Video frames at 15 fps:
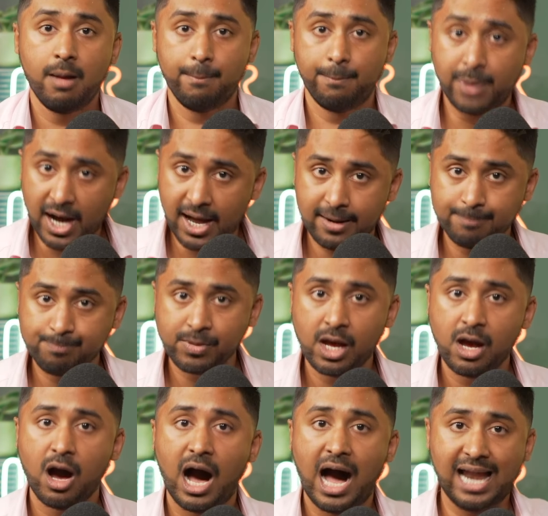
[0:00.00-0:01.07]
But
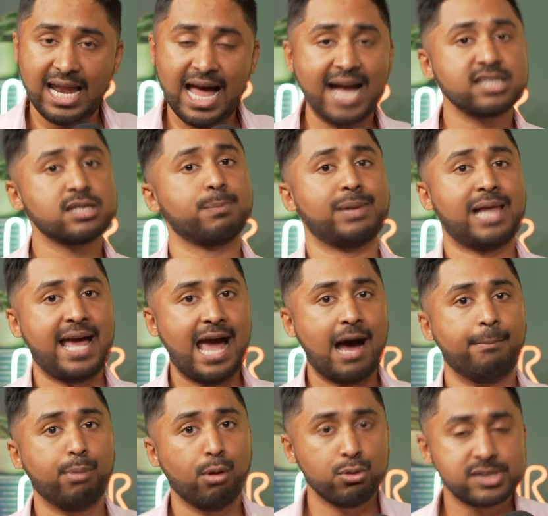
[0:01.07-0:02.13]
I like to play out
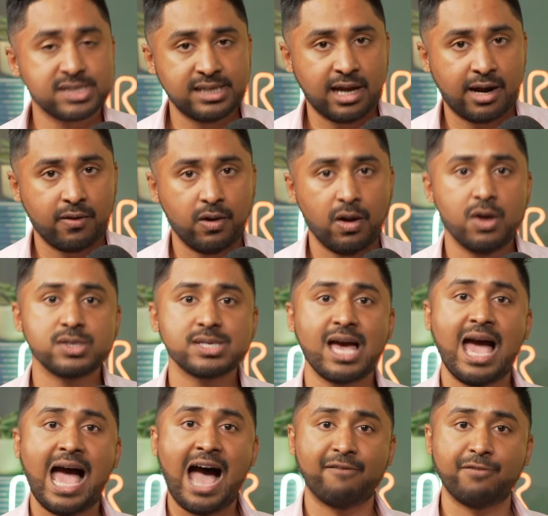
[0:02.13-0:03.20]
both scenarios,
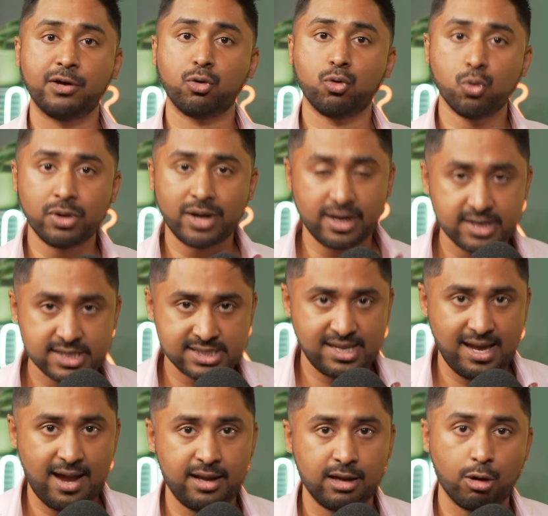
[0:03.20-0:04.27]
have a good
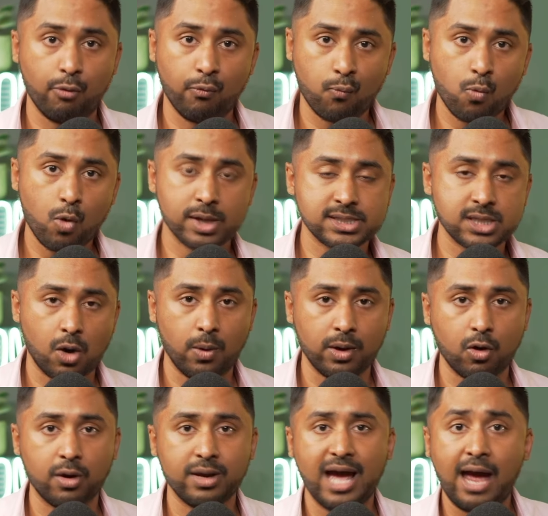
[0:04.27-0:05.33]
understanding of what's going
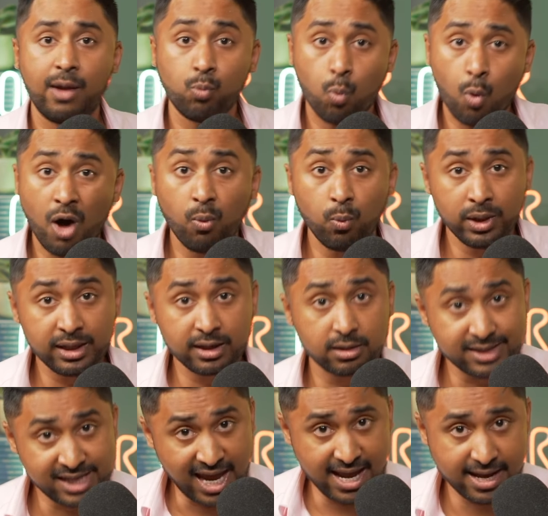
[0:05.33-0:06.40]
on and what will it
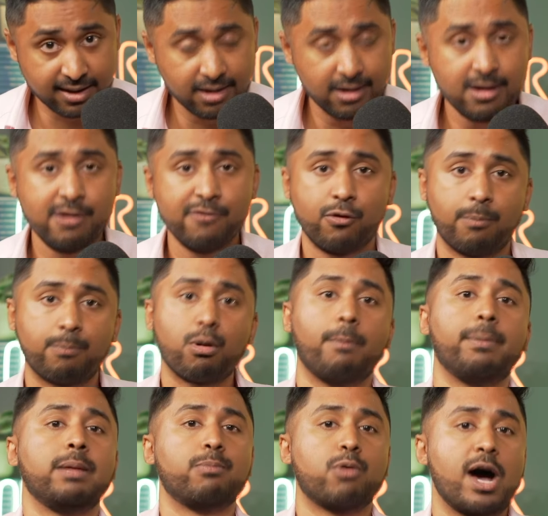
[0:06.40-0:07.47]
take for
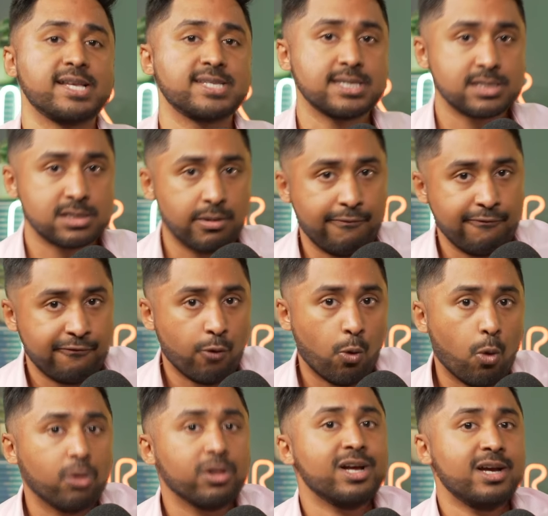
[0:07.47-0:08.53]
property prices to
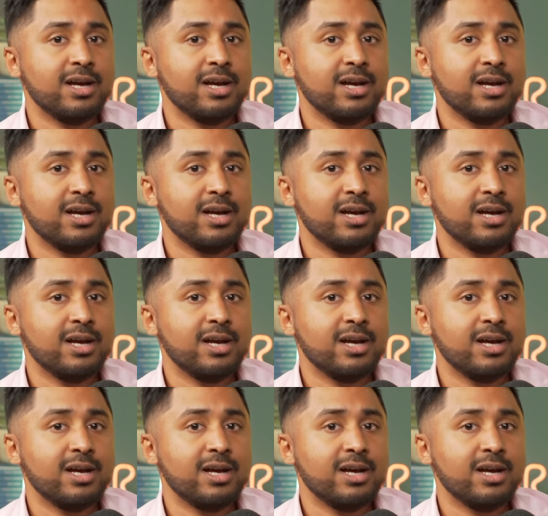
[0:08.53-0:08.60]
fall.